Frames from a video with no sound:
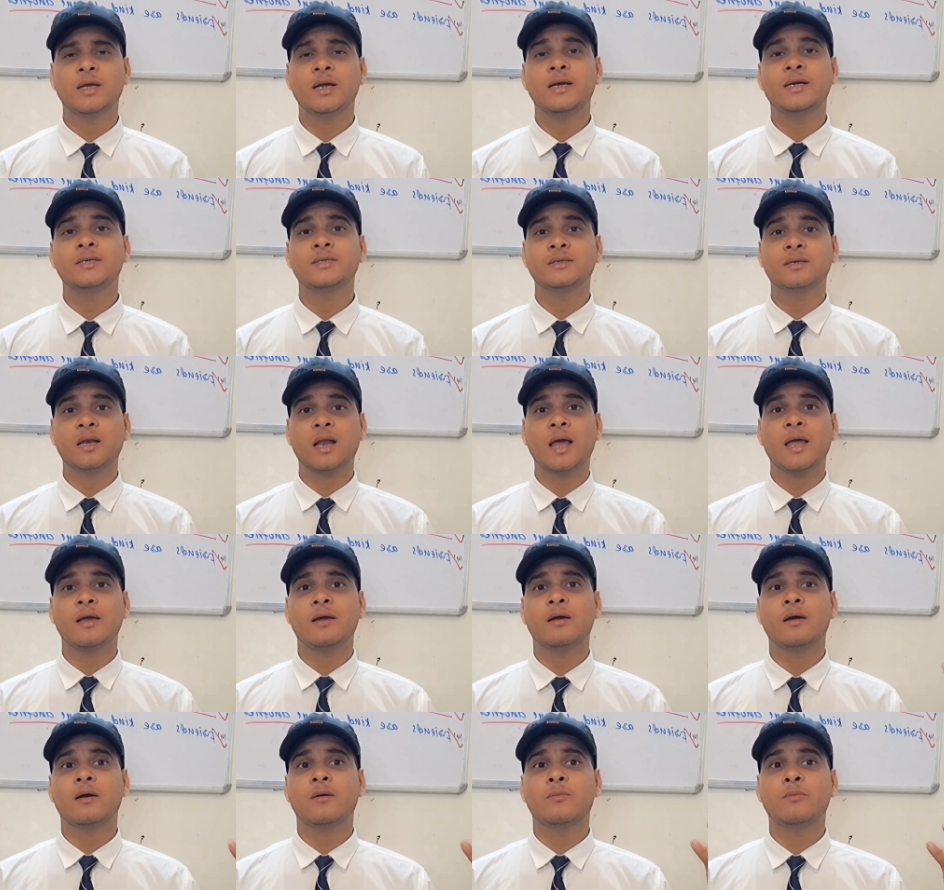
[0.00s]
It is
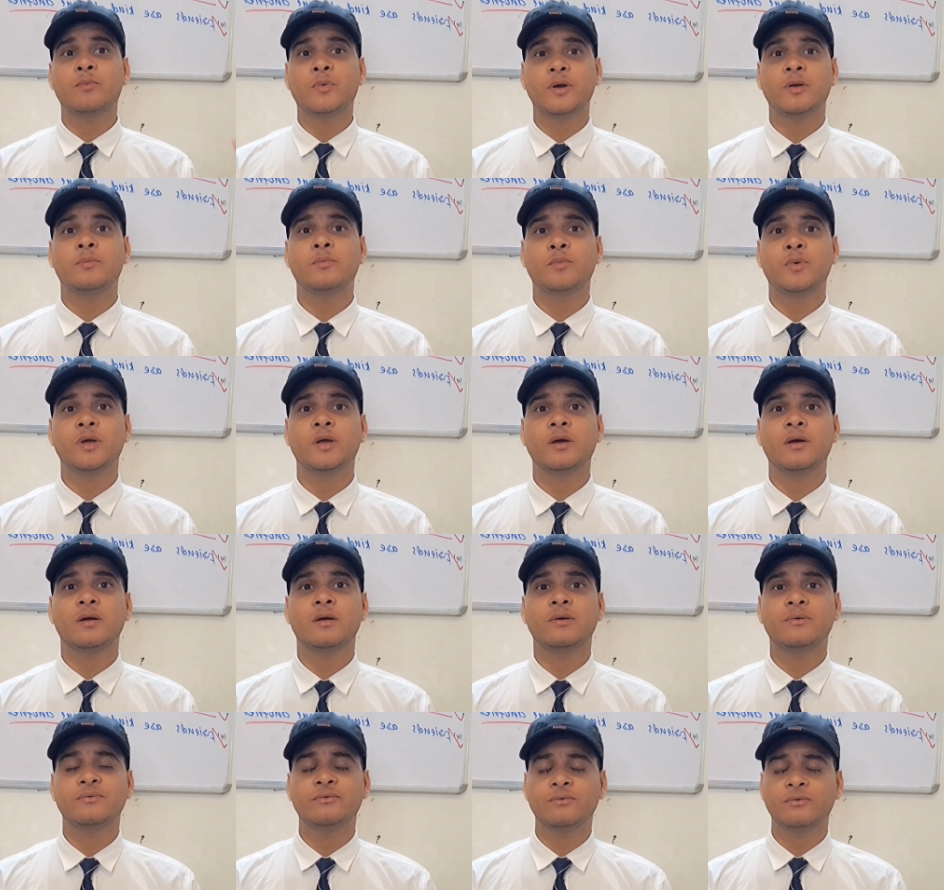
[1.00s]
like a
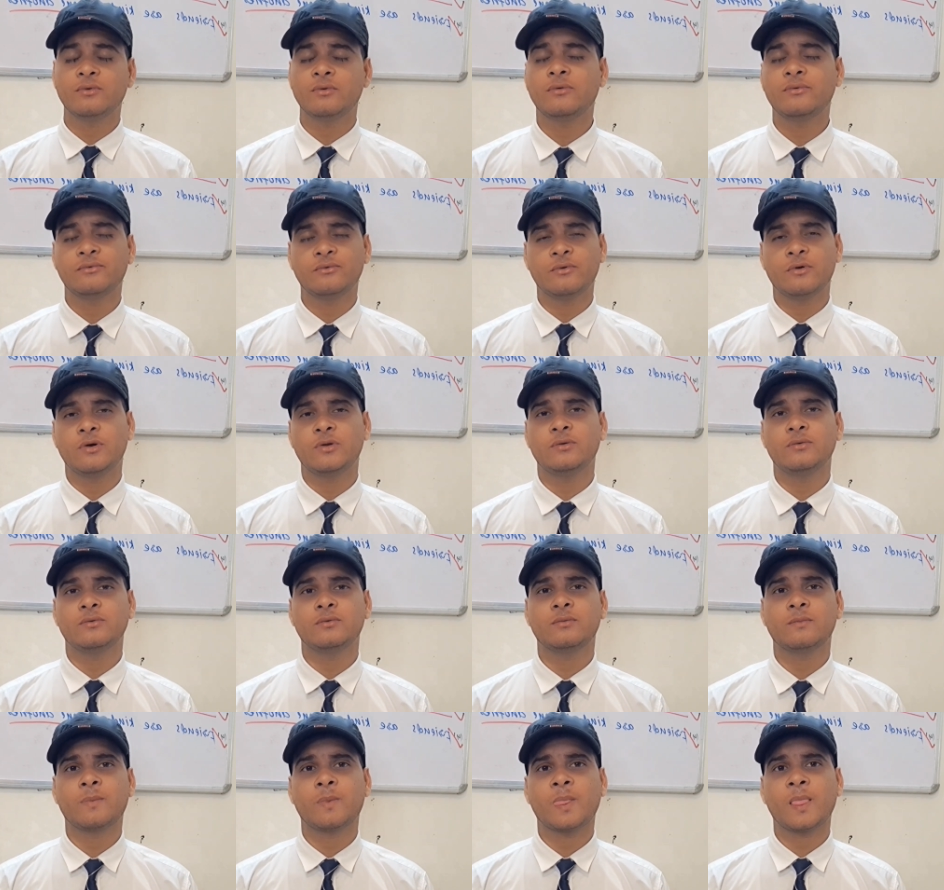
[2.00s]
prepared food for
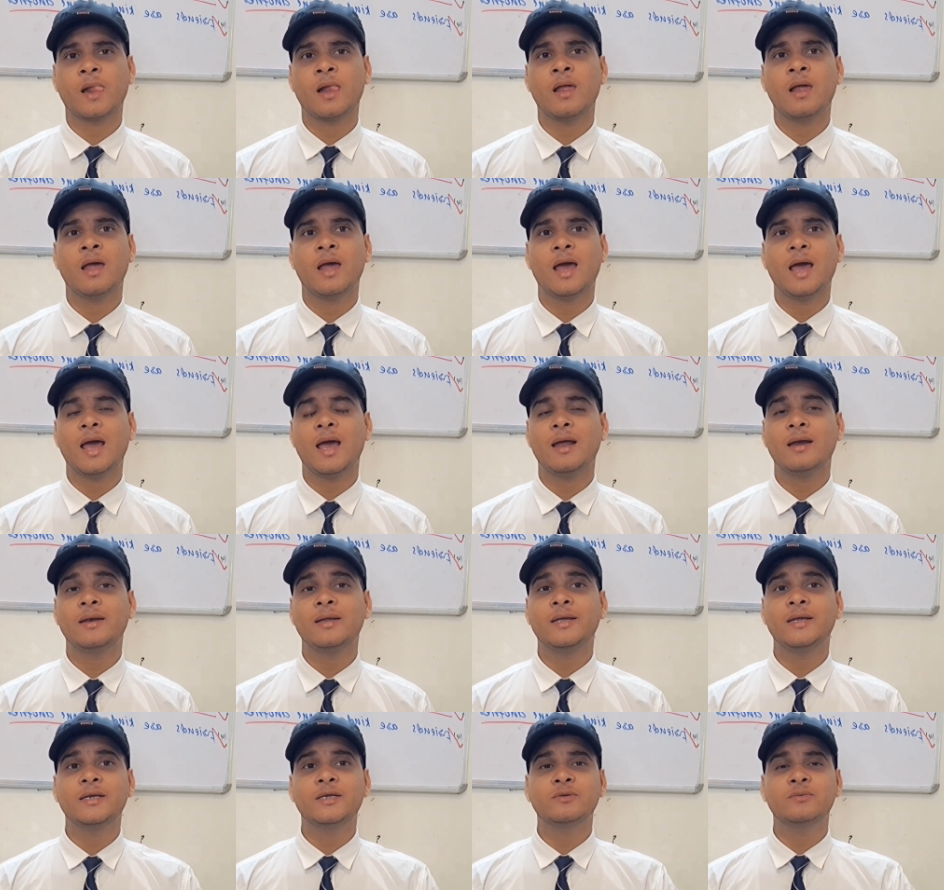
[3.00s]
you,
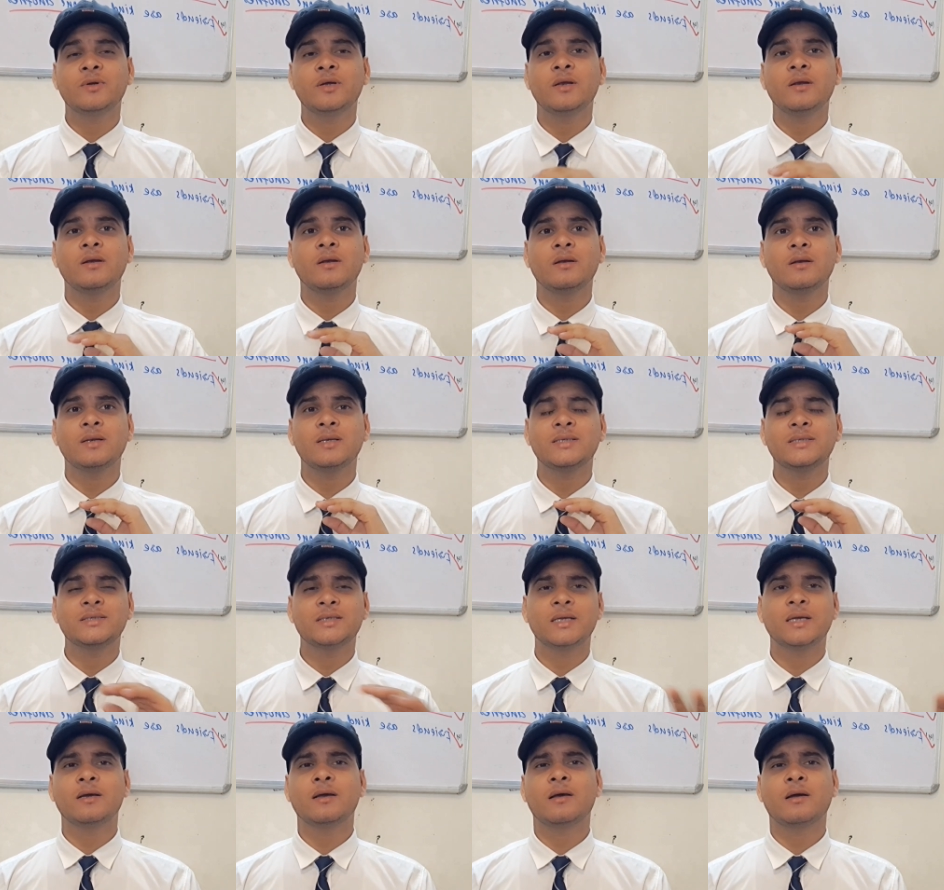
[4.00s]
and it will
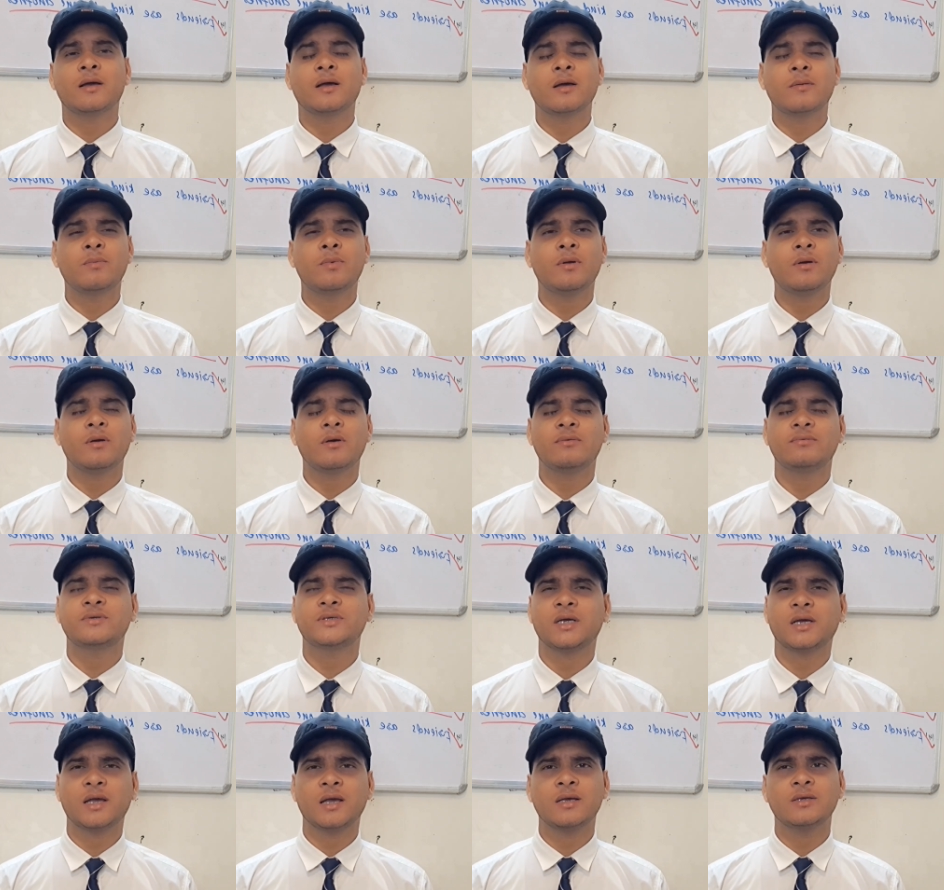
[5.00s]
take a couple of
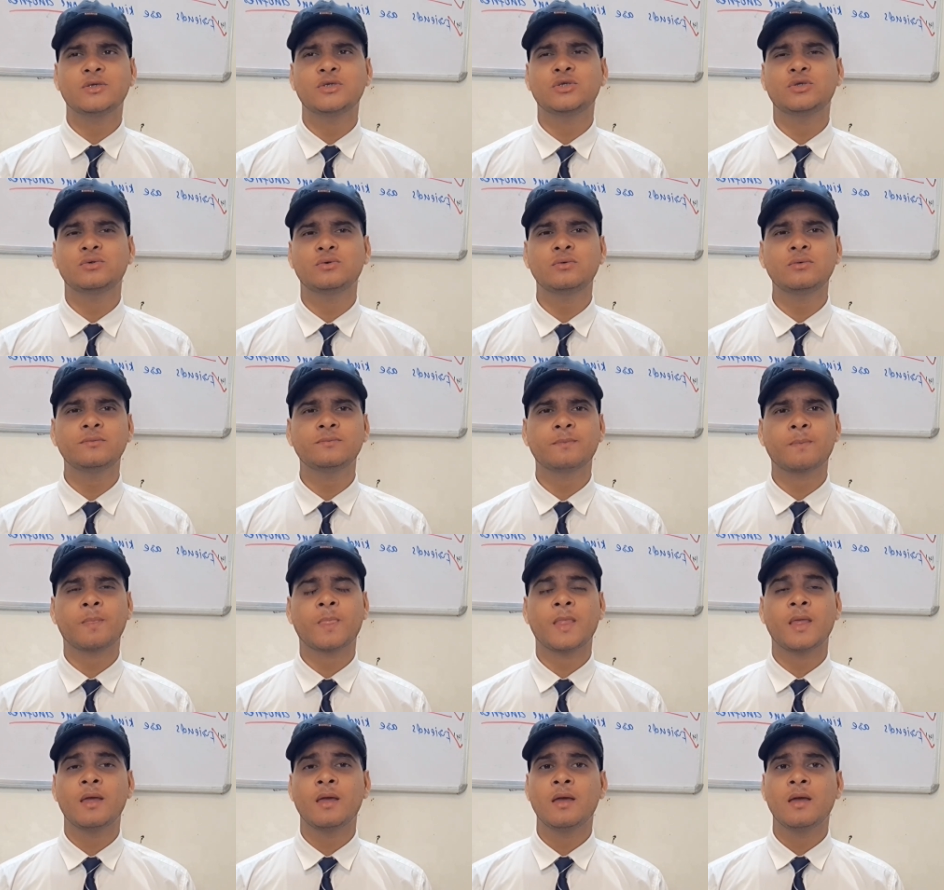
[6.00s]
seconds to